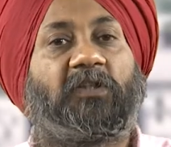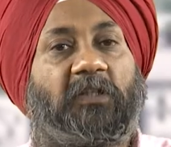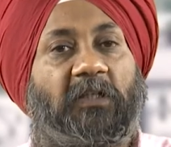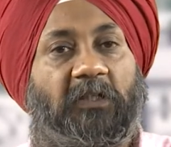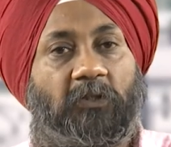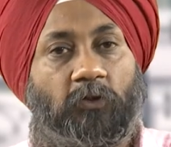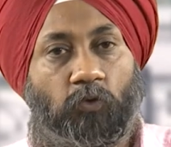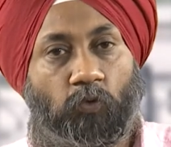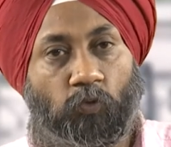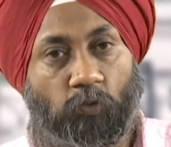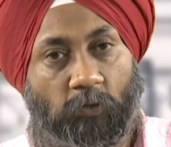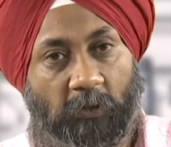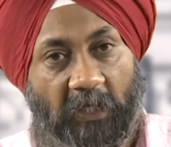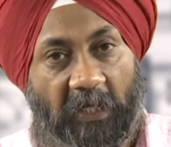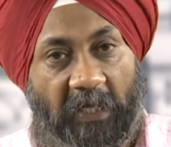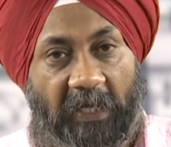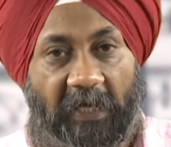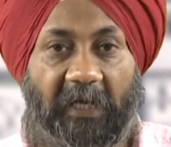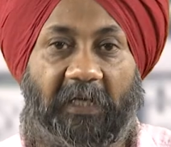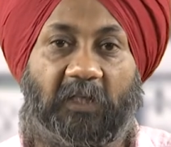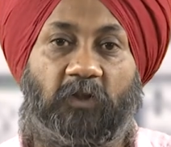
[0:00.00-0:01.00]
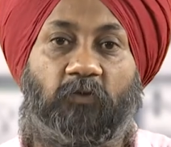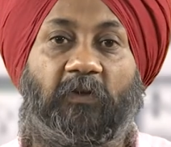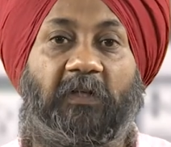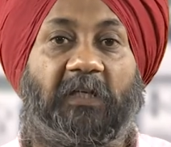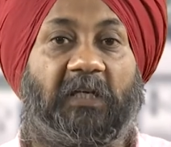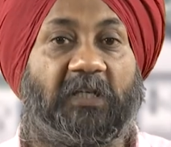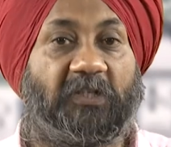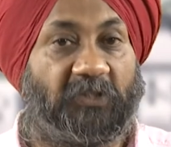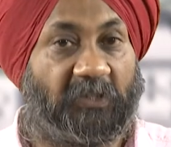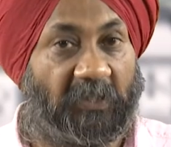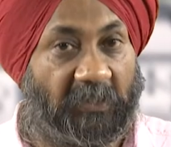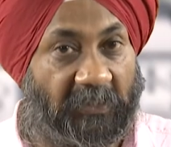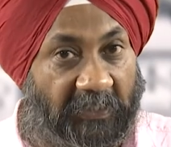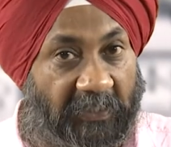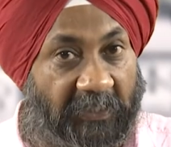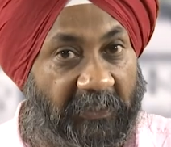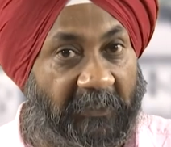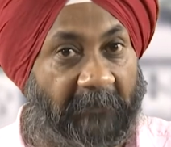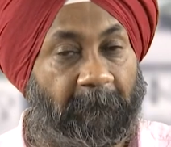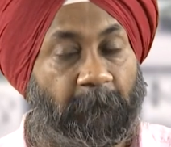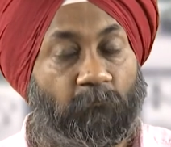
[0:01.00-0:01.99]
the tool as well as the
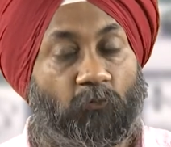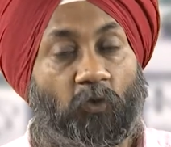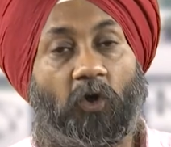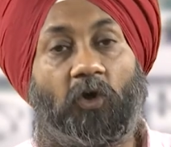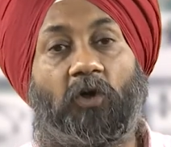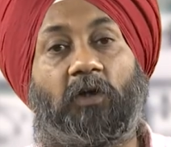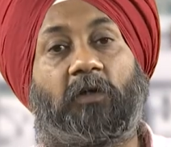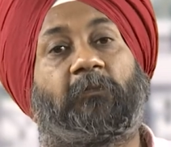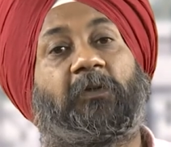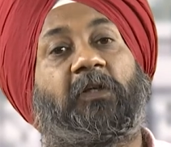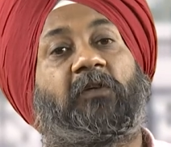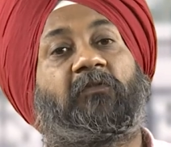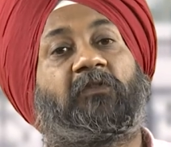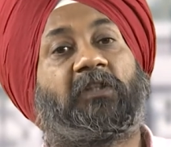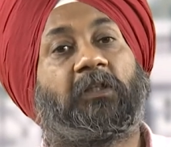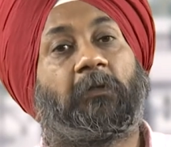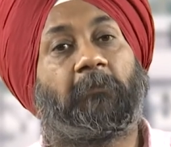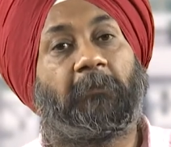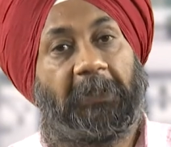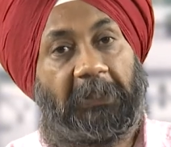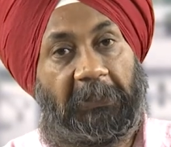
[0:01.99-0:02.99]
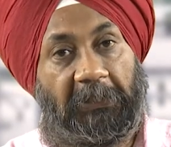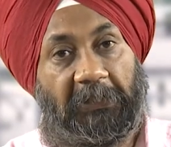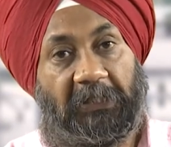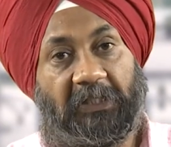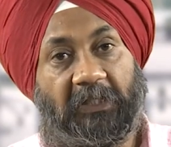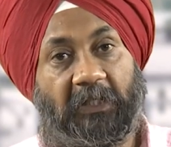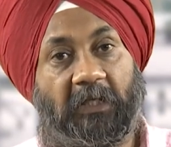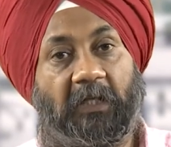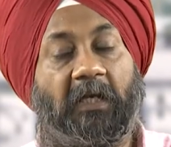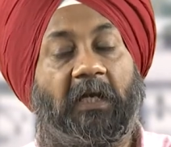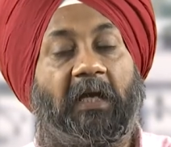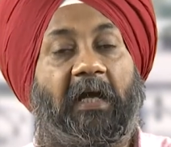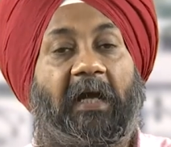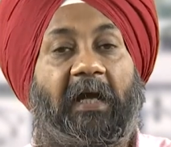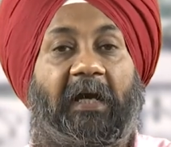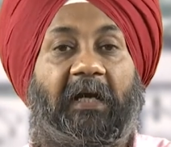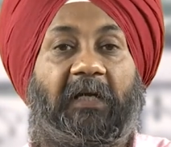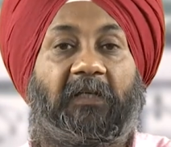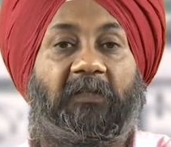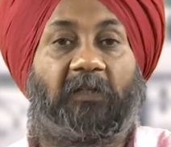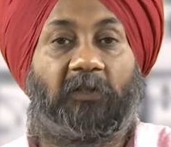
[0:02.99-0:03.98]
die or between the material
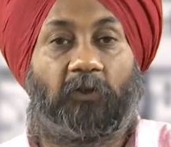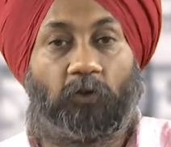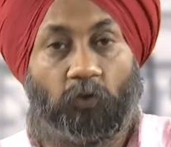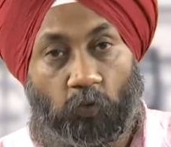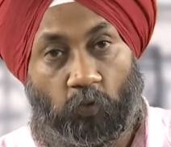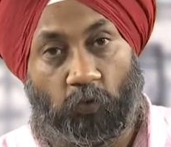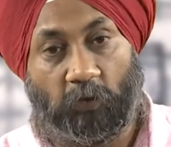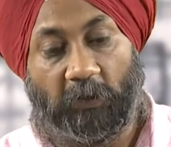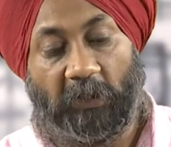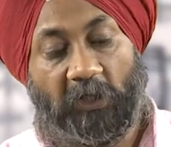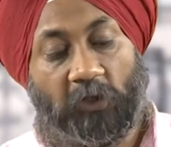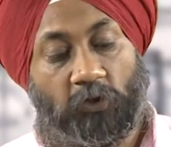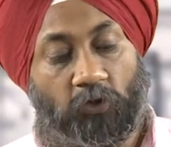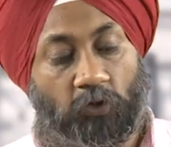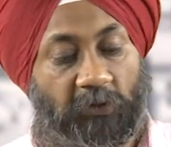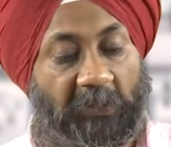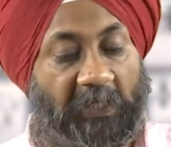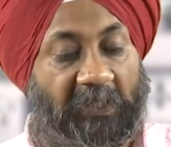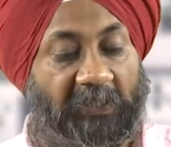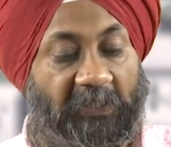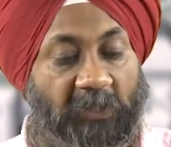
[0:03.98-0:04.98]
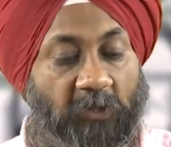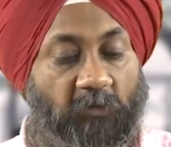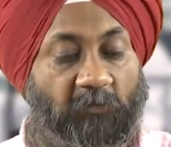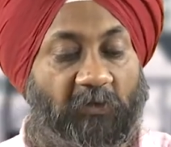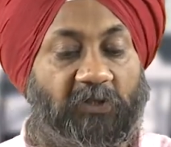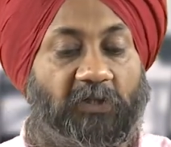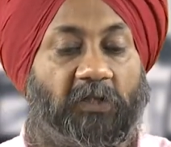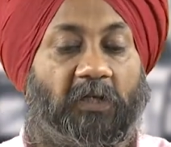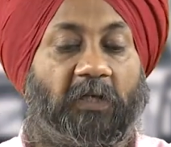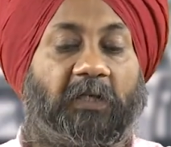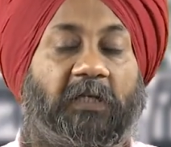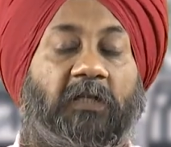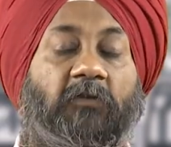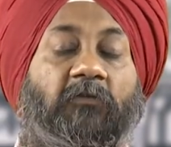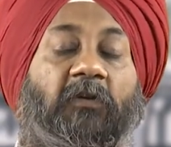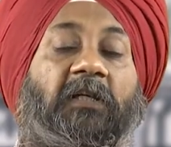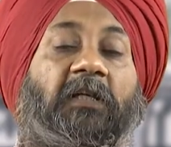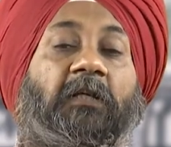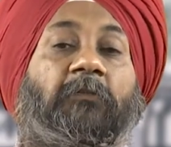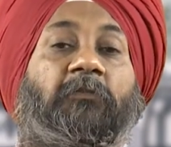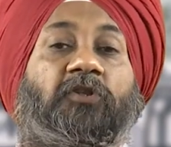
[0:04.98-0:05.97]
and the tool. So, that is basically
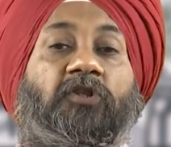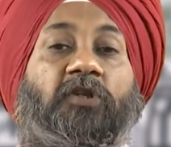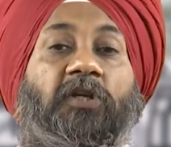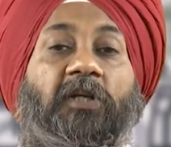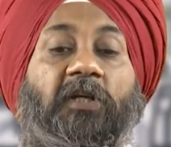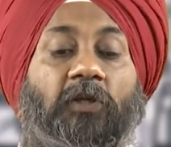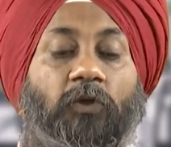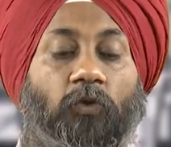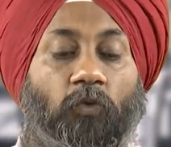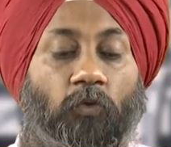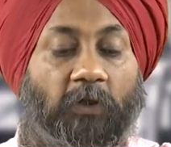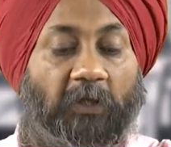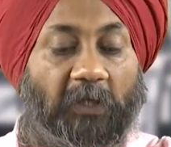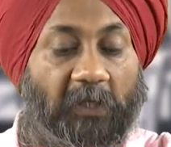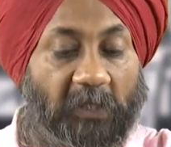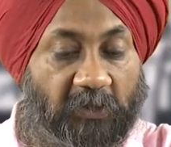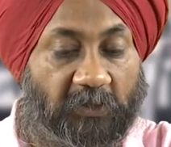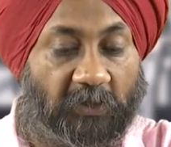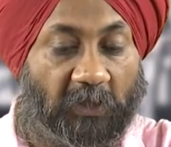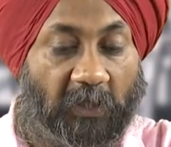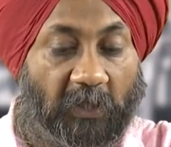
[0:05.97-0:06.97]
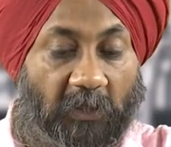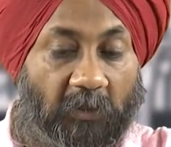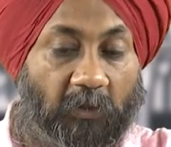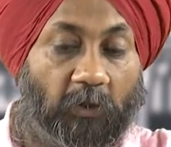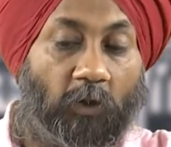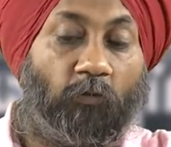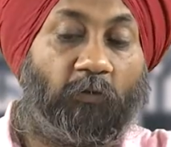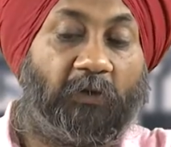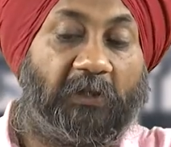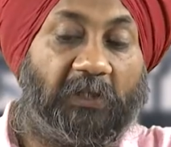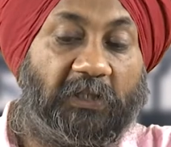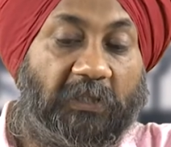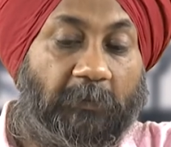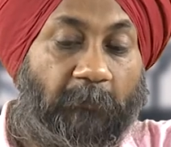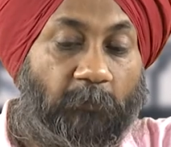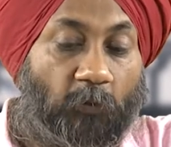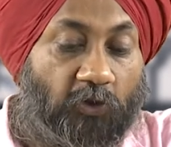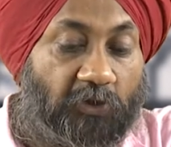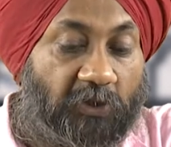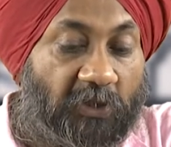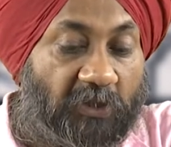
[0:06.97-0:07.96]
what a machine tool is. Now, what is a
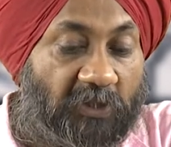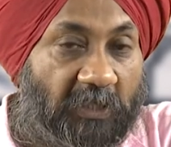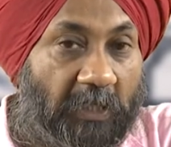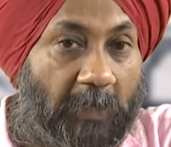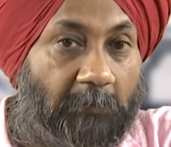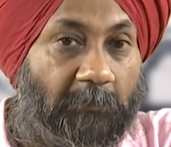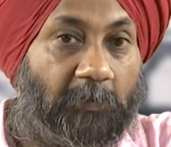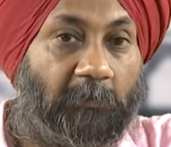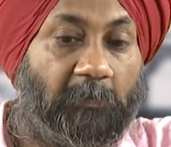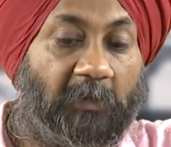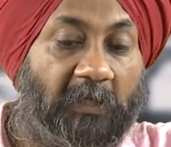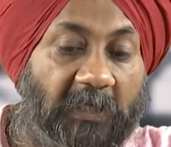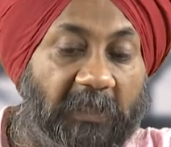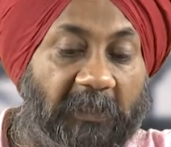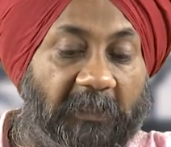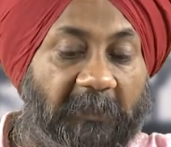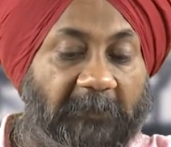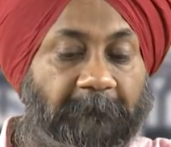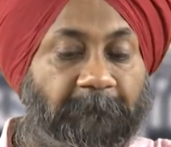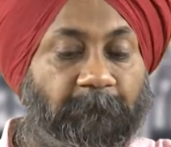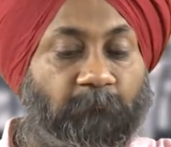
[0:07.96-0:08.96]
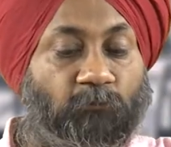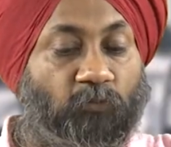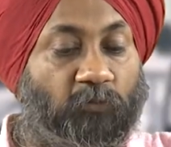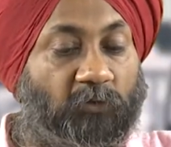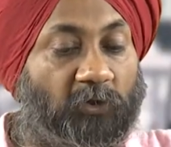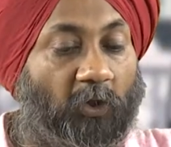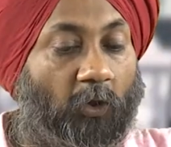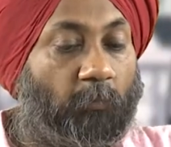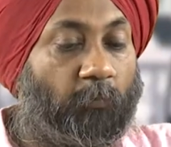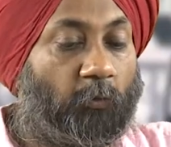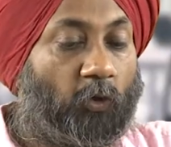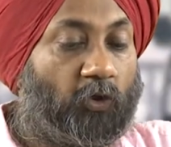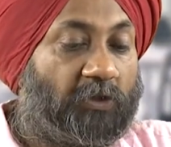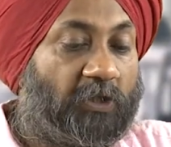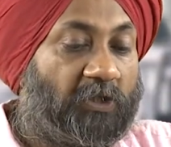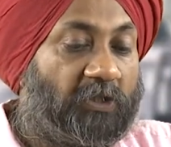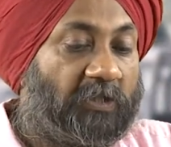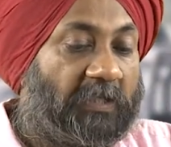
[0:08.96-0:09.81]
process capability? Now, process